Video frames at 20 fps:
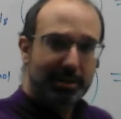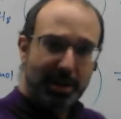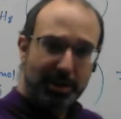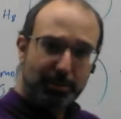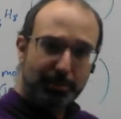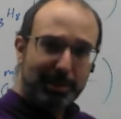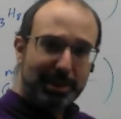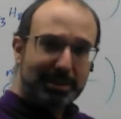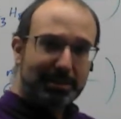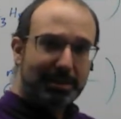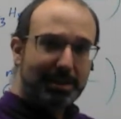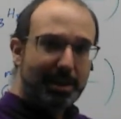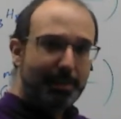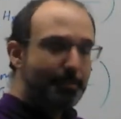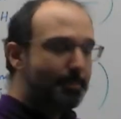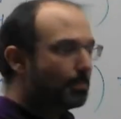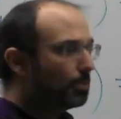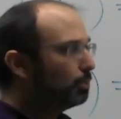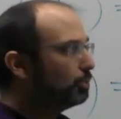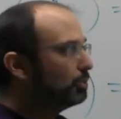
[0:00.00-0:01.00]
other big thing
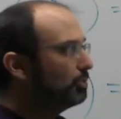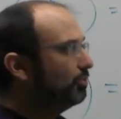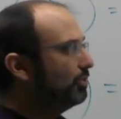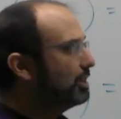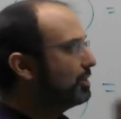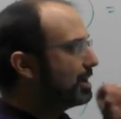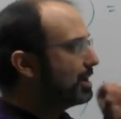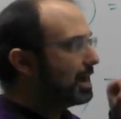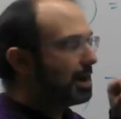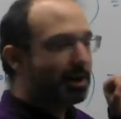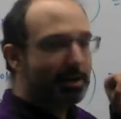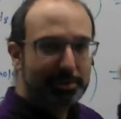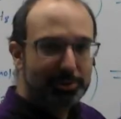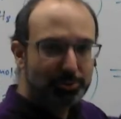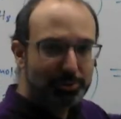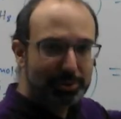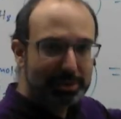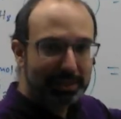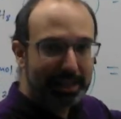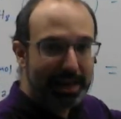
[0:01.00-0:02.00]
was figuring out how much
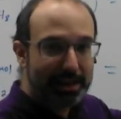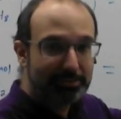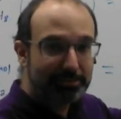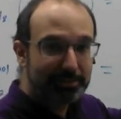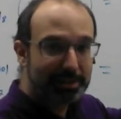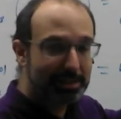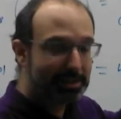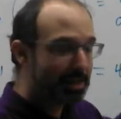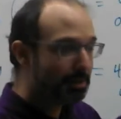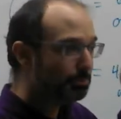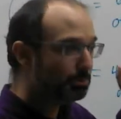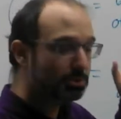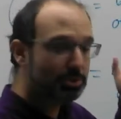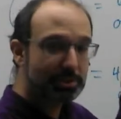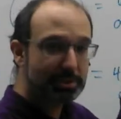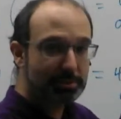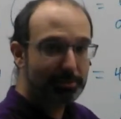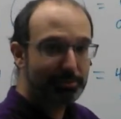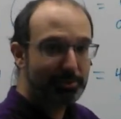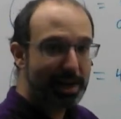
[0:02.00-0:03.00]
was left, and that was
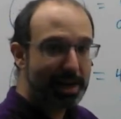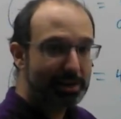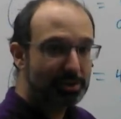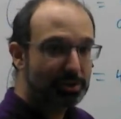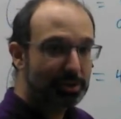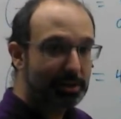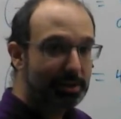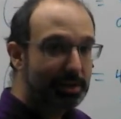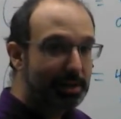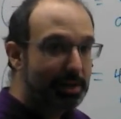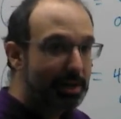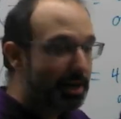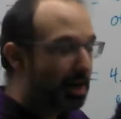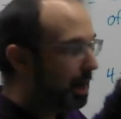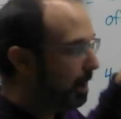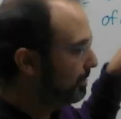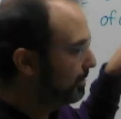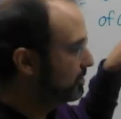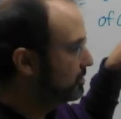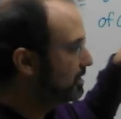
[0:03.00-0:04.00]
just subtraction.
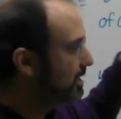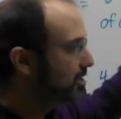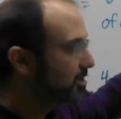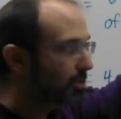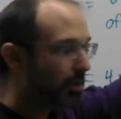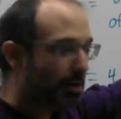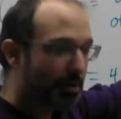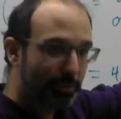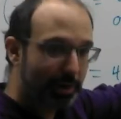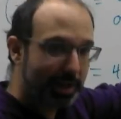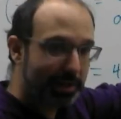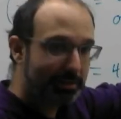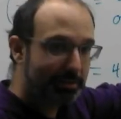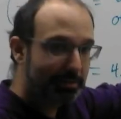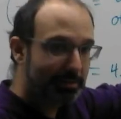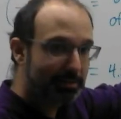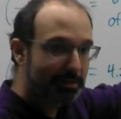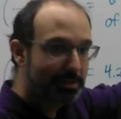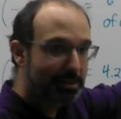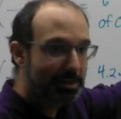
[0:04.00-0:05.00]
How much did I start with?
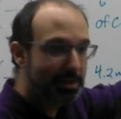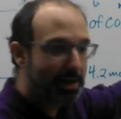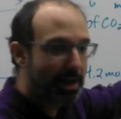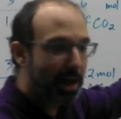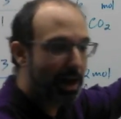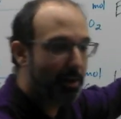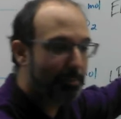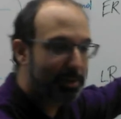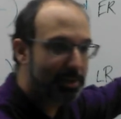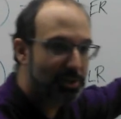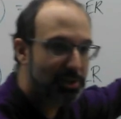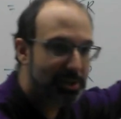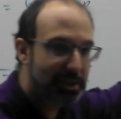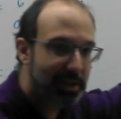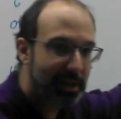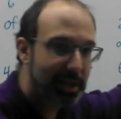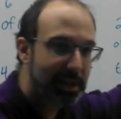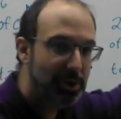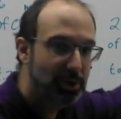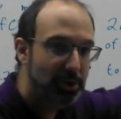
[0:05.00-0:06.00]
How much
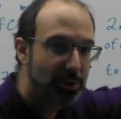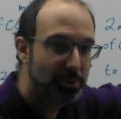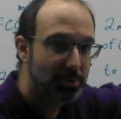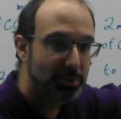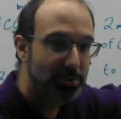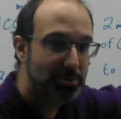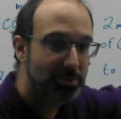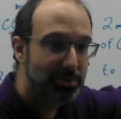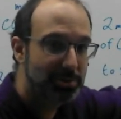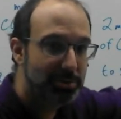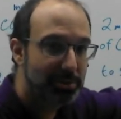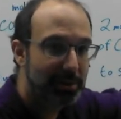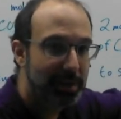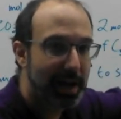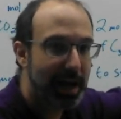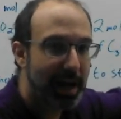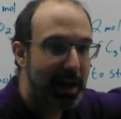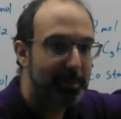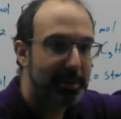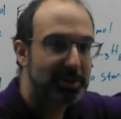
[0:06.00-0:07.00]
did I use?
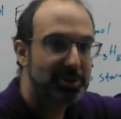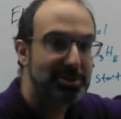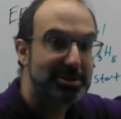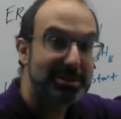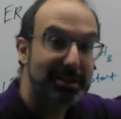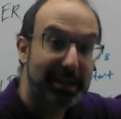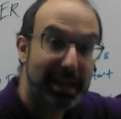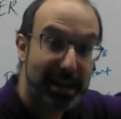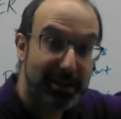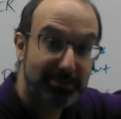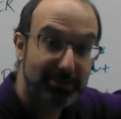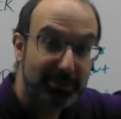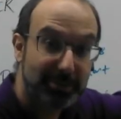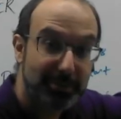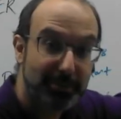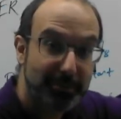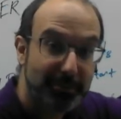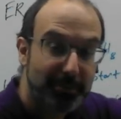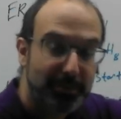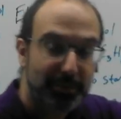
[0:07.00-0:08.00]
How much is
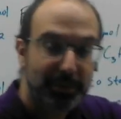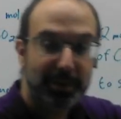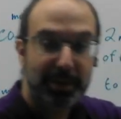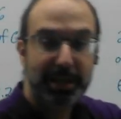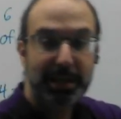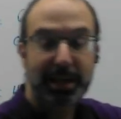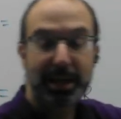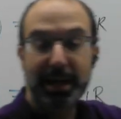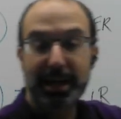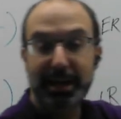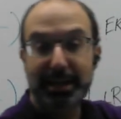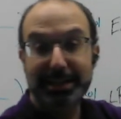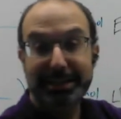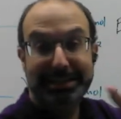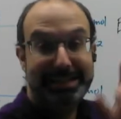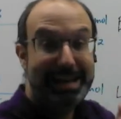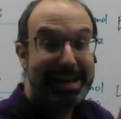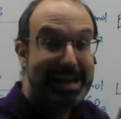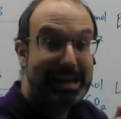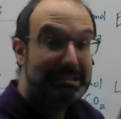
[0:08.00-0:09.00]
left?
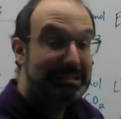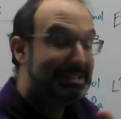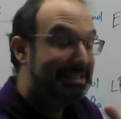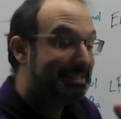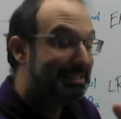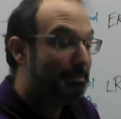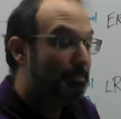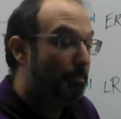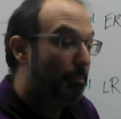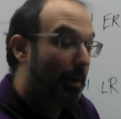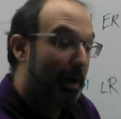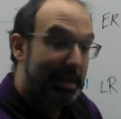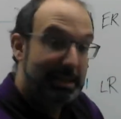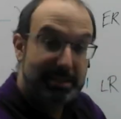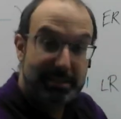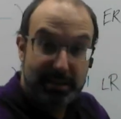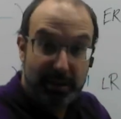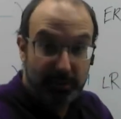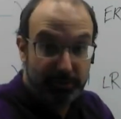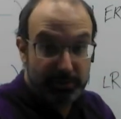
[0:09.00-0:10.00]
That, by
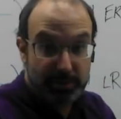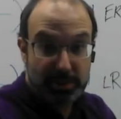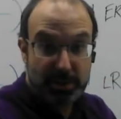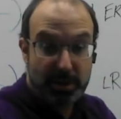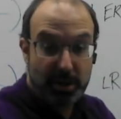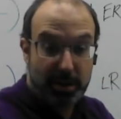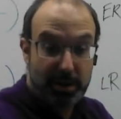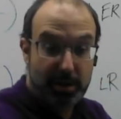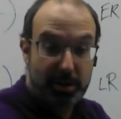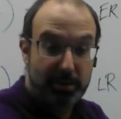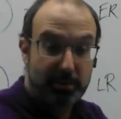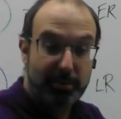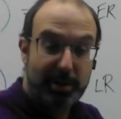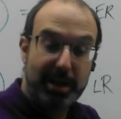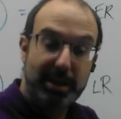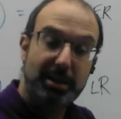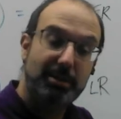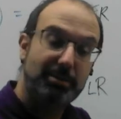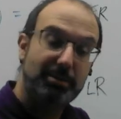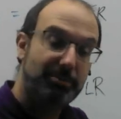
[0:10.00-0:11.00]
itself, isn't hard,
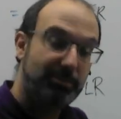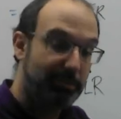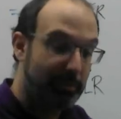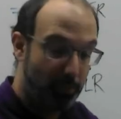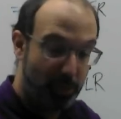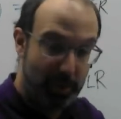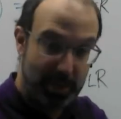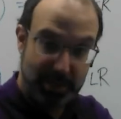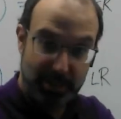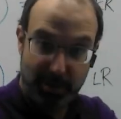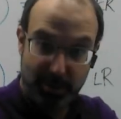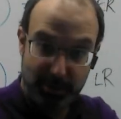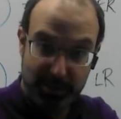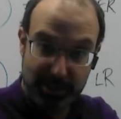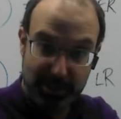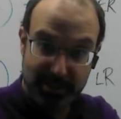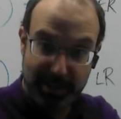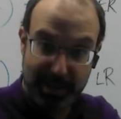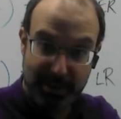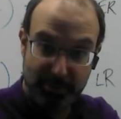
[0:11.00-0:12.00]
right? If we saw it
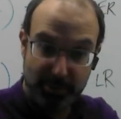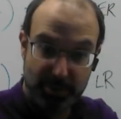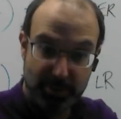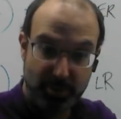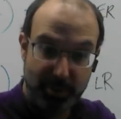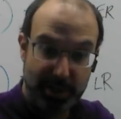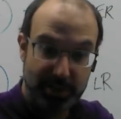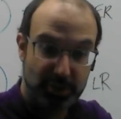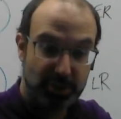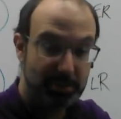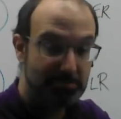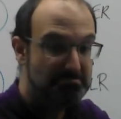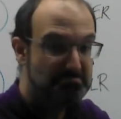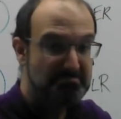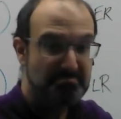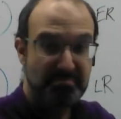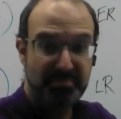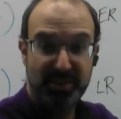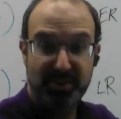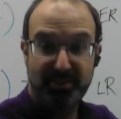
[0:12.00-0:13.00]
with the sandwich question,
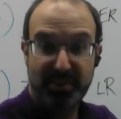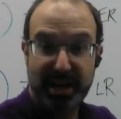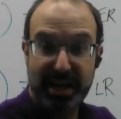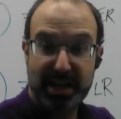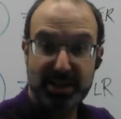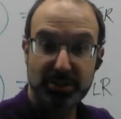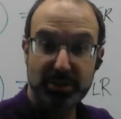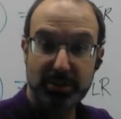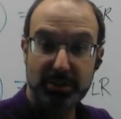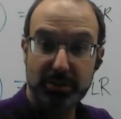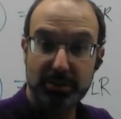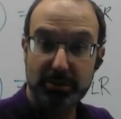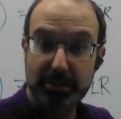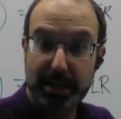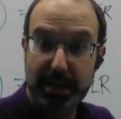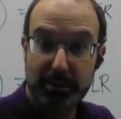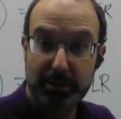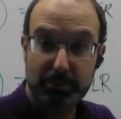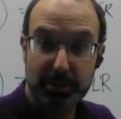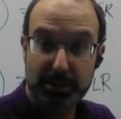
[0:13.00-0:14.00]
if I ask you to do
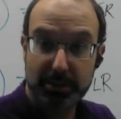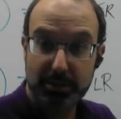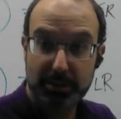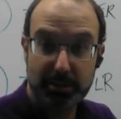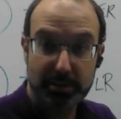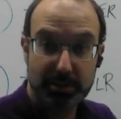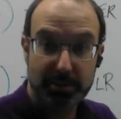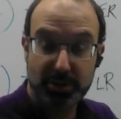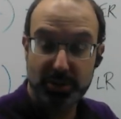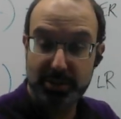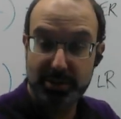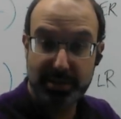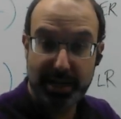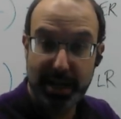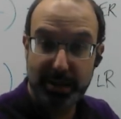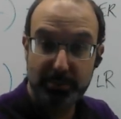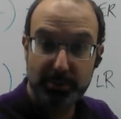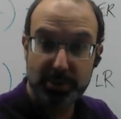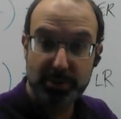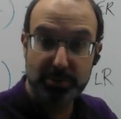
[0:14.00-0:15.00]
that with the just
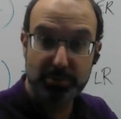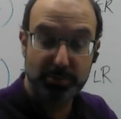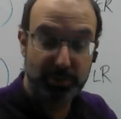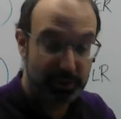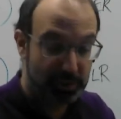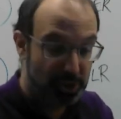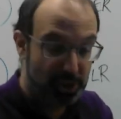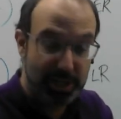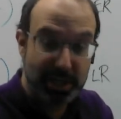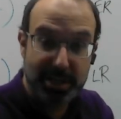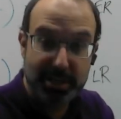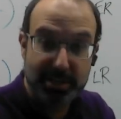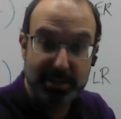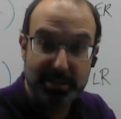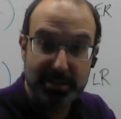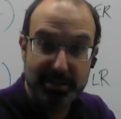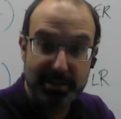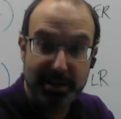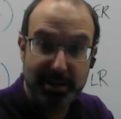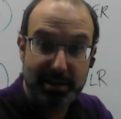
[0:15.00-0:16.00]
sandwich with cheese
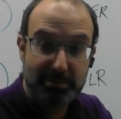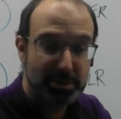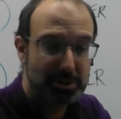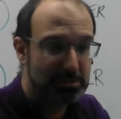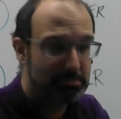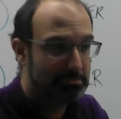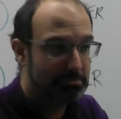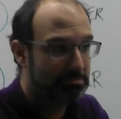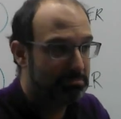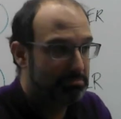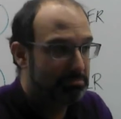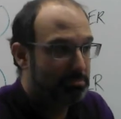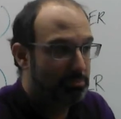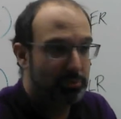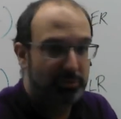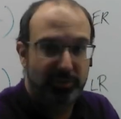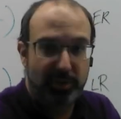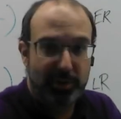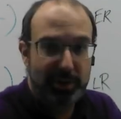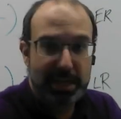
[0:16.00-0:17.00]
in the sandwich, it
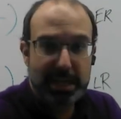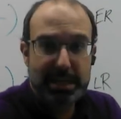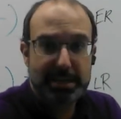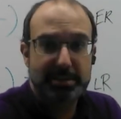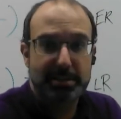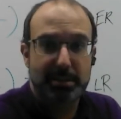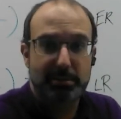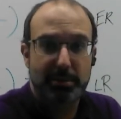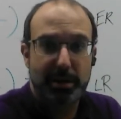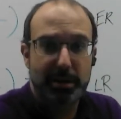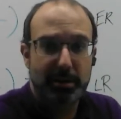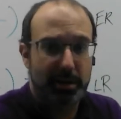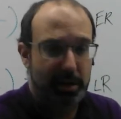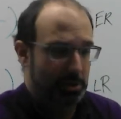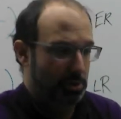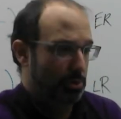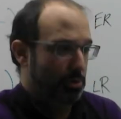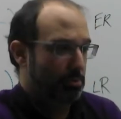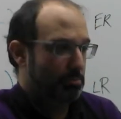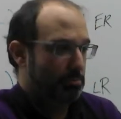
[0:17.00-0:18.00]
was very easy,
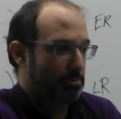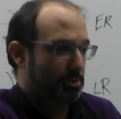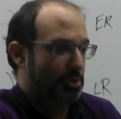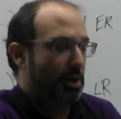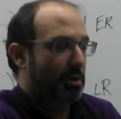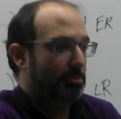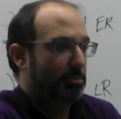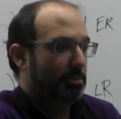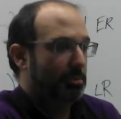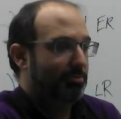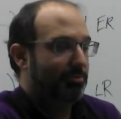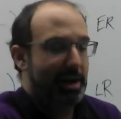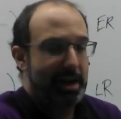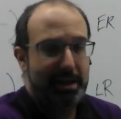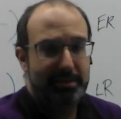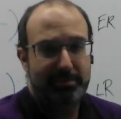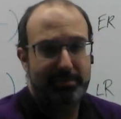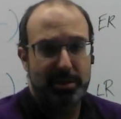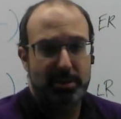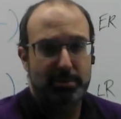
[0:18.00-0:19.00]
right? You started with
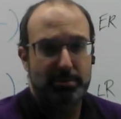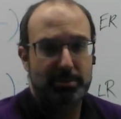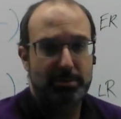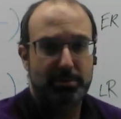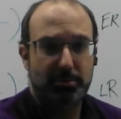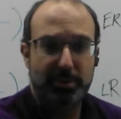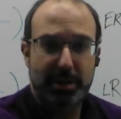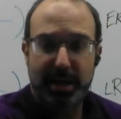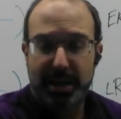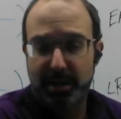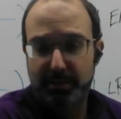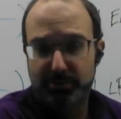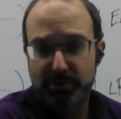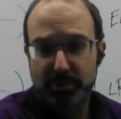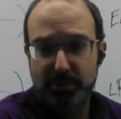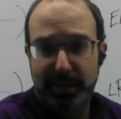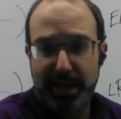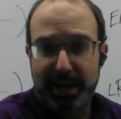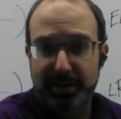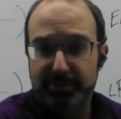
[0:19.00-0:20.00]
5, I used 3, I have
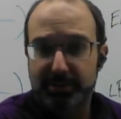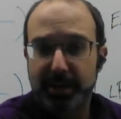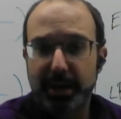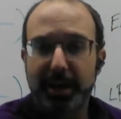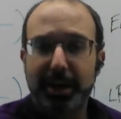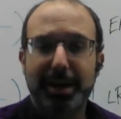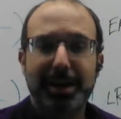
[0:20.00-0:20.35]
2 left.